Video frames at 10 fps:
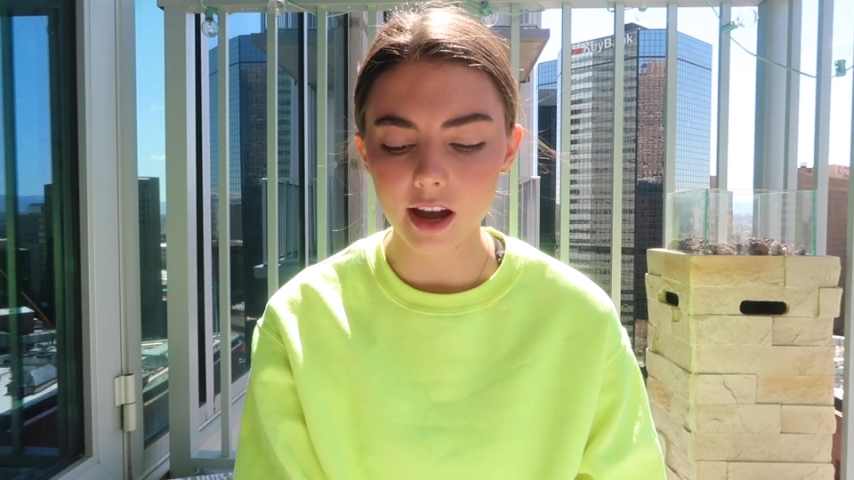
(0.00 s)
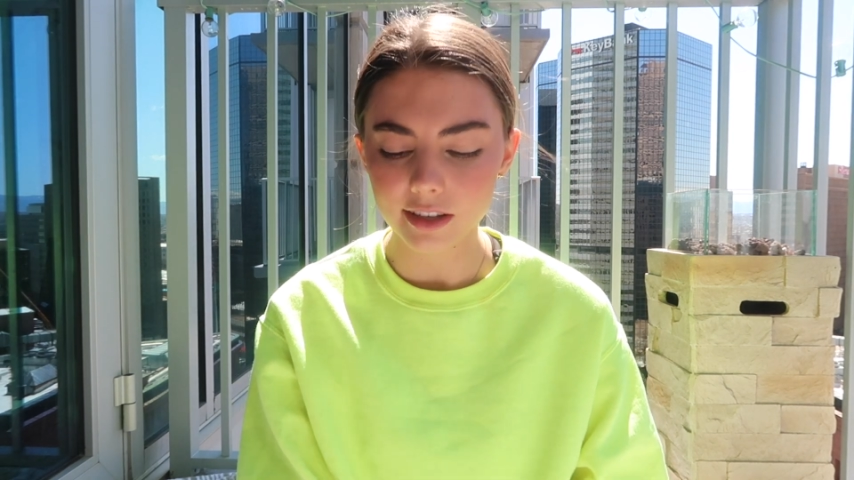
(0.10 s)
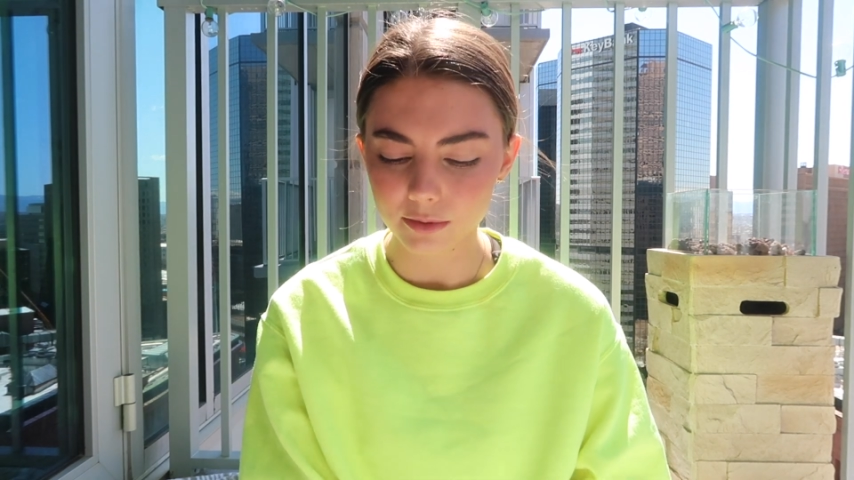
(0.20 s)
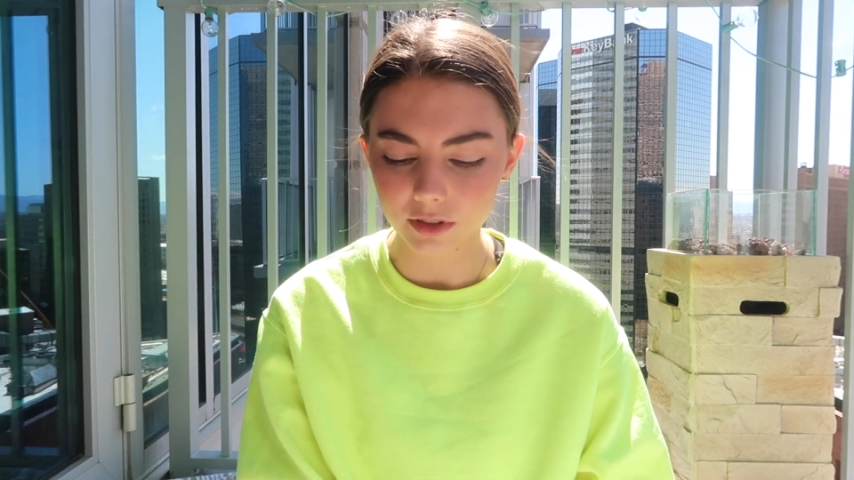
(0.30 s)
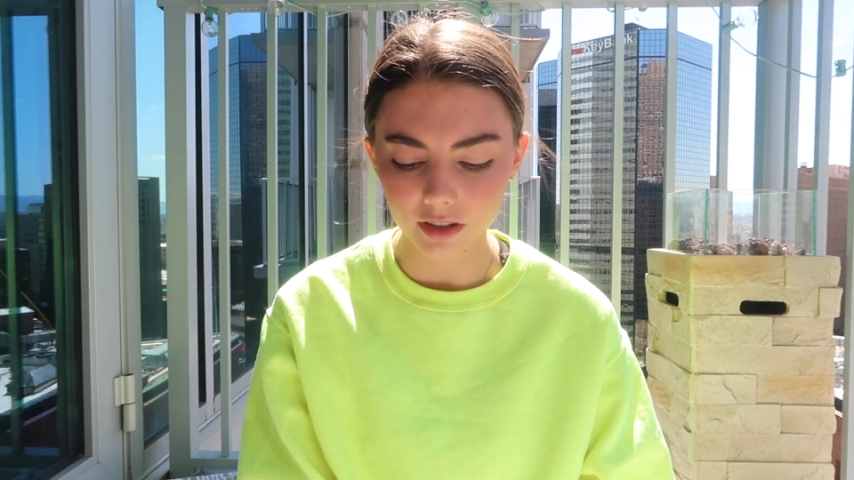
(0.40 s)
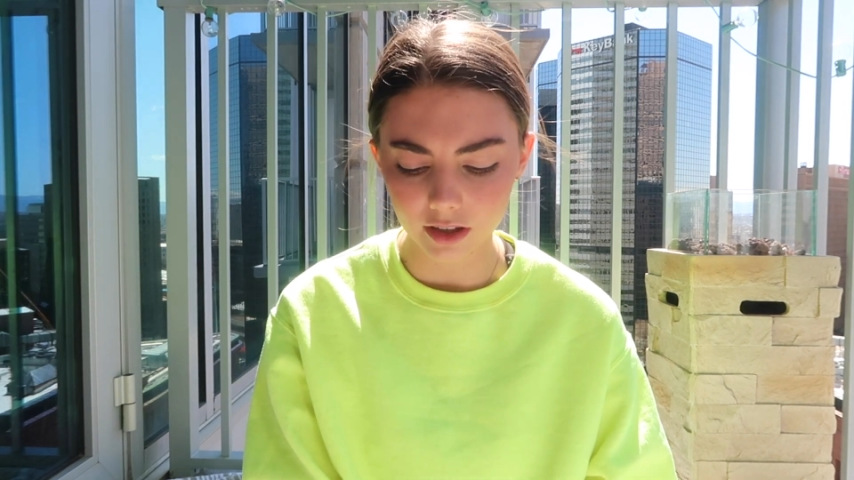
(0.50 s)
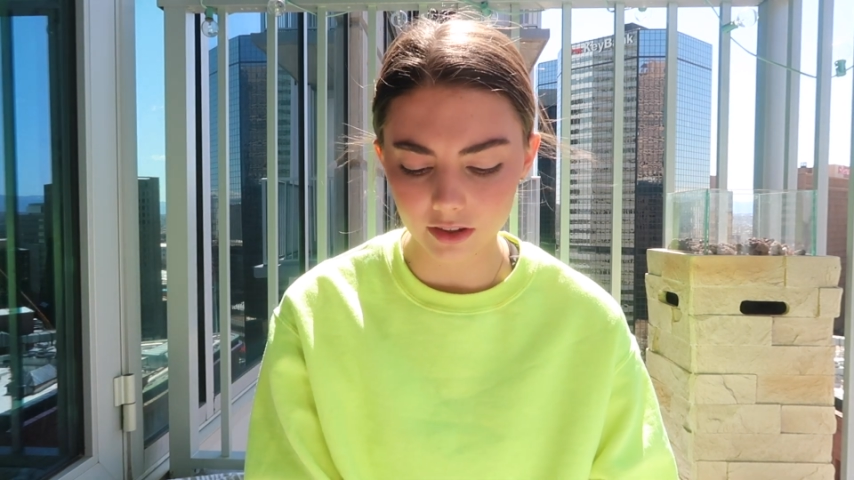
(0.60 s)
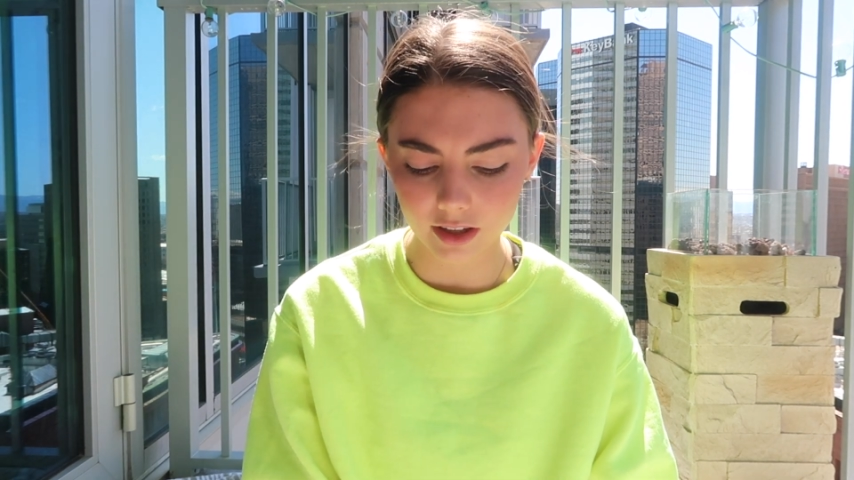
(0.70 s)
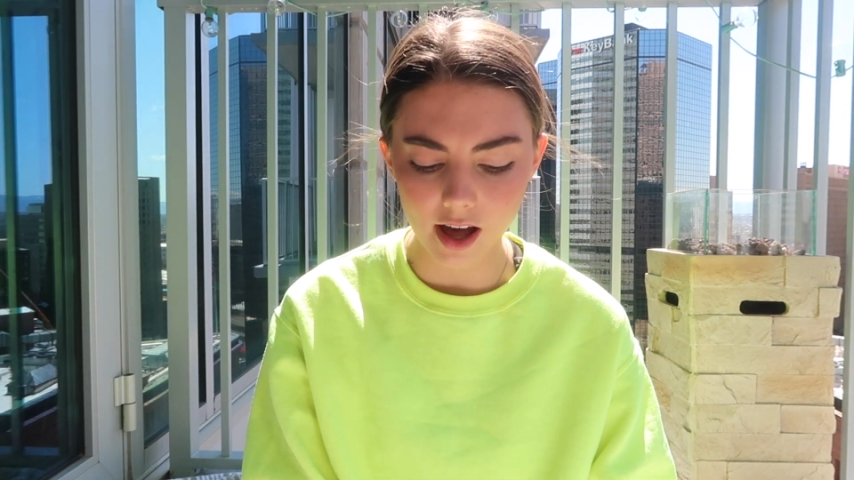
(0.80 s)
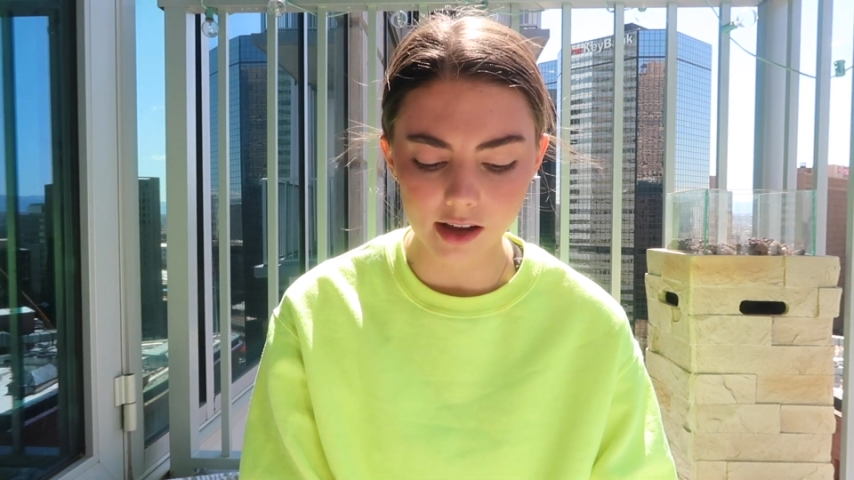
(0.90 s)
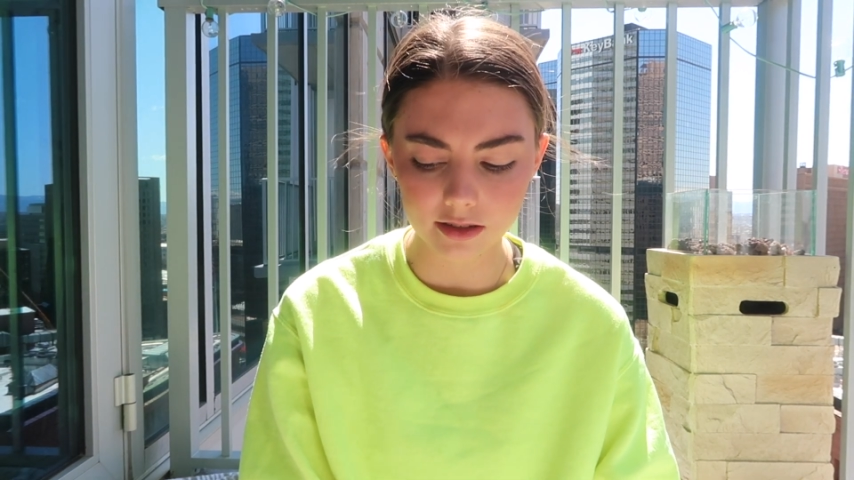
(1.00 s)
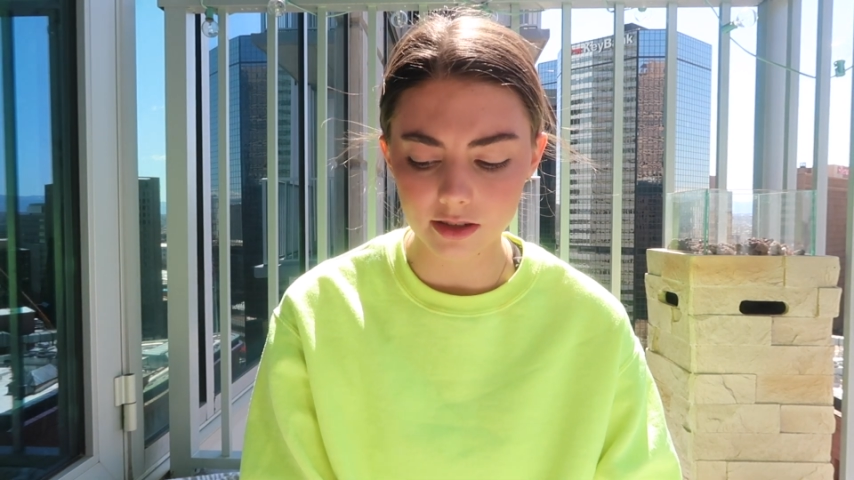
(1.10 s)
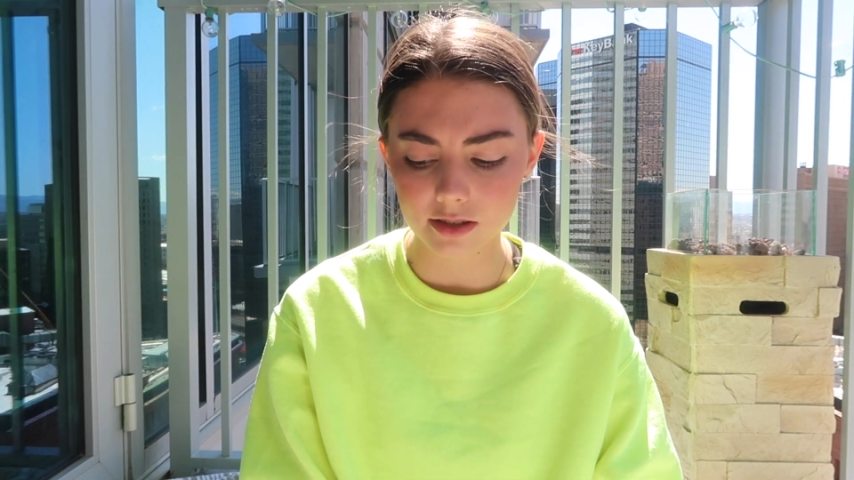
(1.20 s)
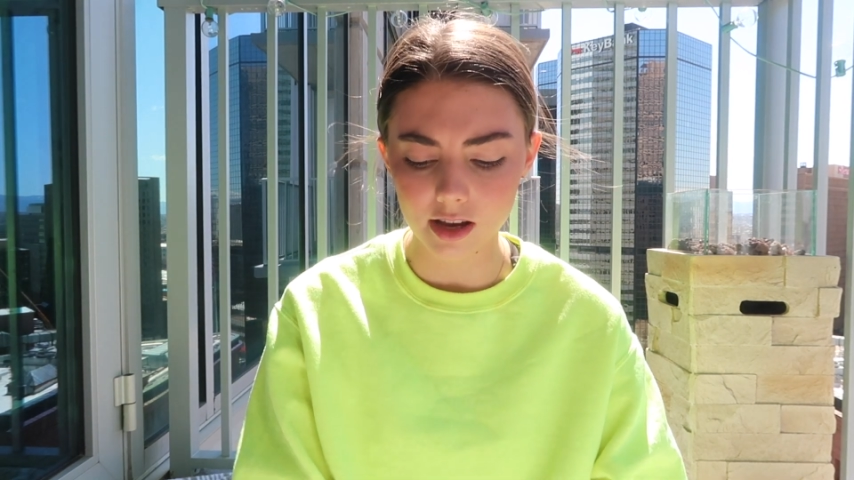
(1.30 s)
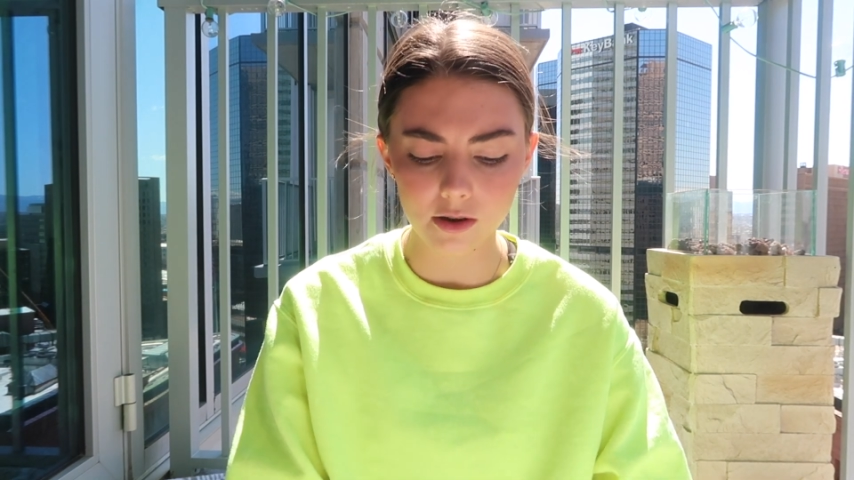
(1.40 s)
I did really good in the class,
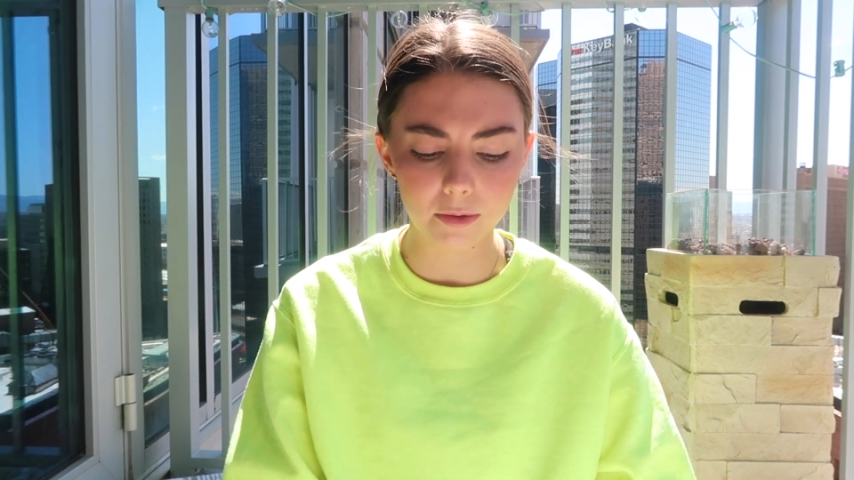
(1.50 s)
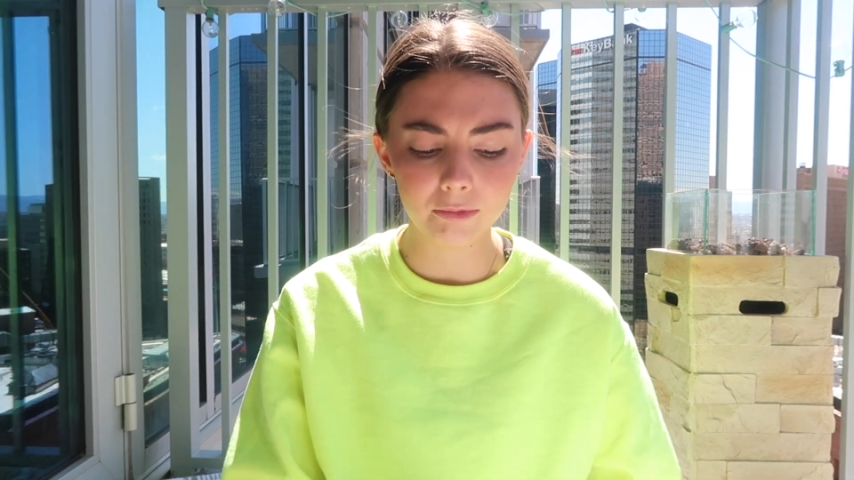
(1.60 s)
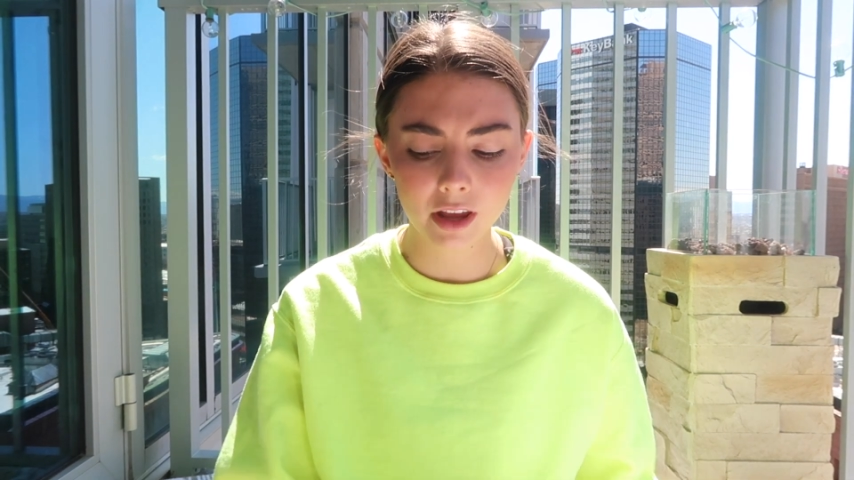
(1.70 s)
so